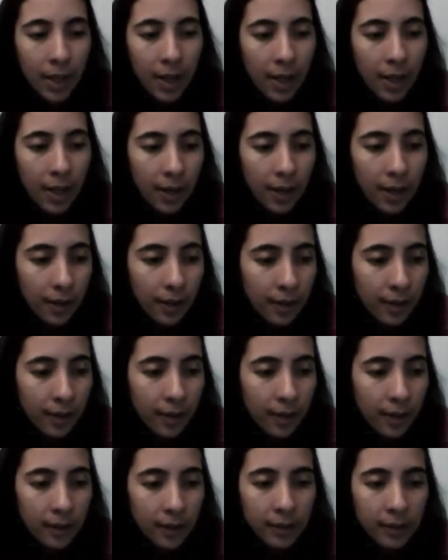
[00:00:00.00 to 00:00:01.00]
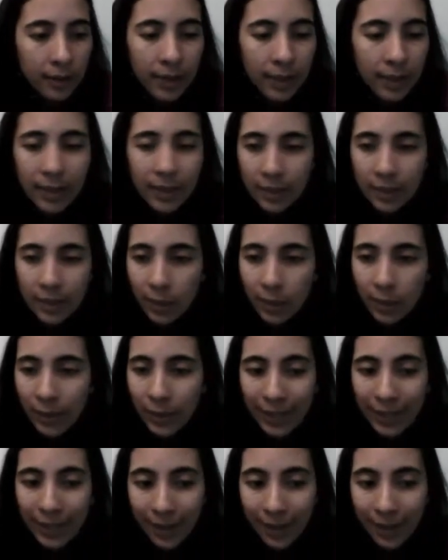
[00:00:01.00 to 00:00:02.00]
that is
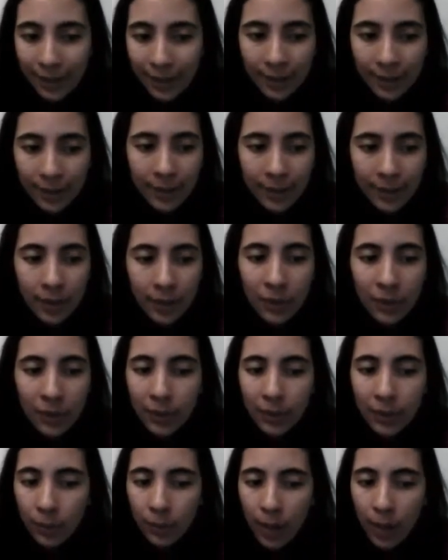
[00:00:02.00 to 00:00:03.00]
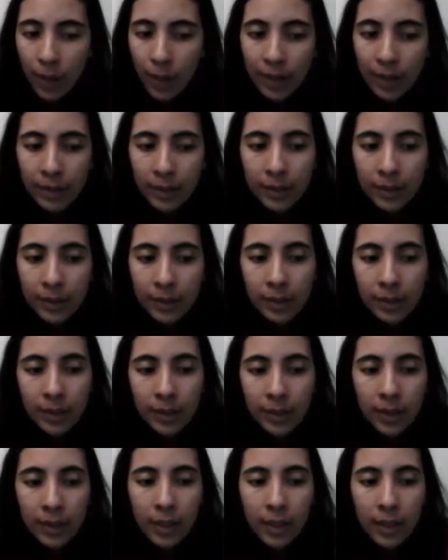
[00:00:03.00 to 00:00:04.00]
located on the right
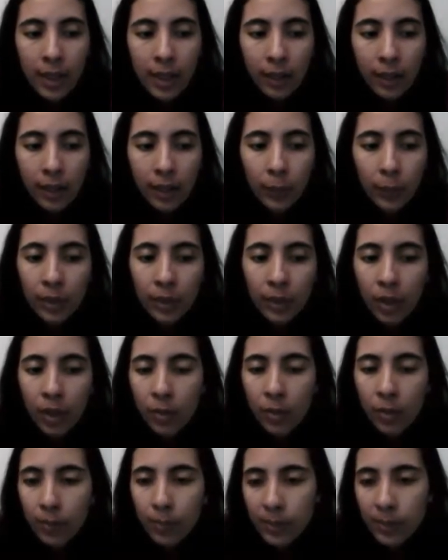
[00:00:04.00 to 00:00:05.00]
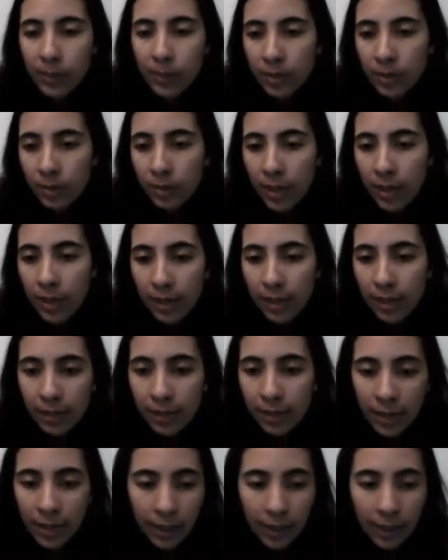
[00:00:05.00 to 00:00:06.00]
with our personal
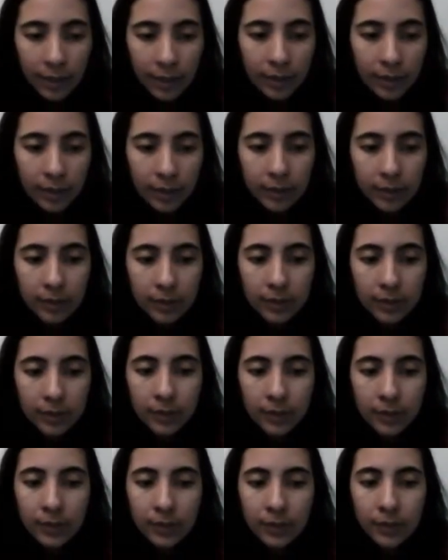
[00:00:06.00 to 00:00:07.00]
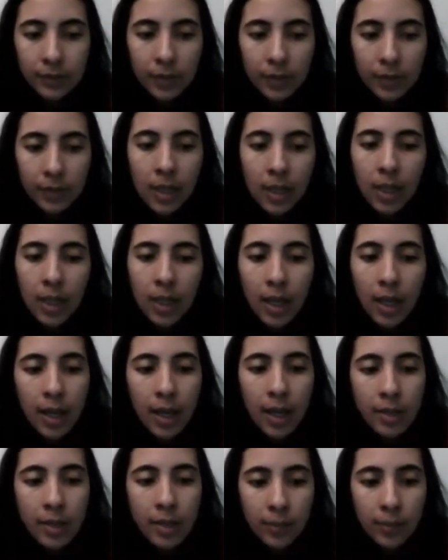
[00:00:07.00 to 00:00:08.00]
update,
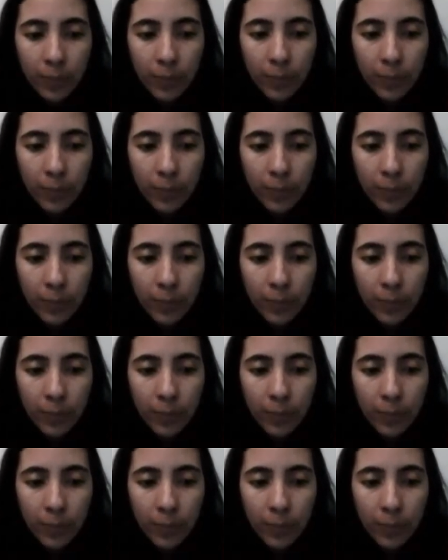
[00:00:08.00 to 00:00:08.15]
the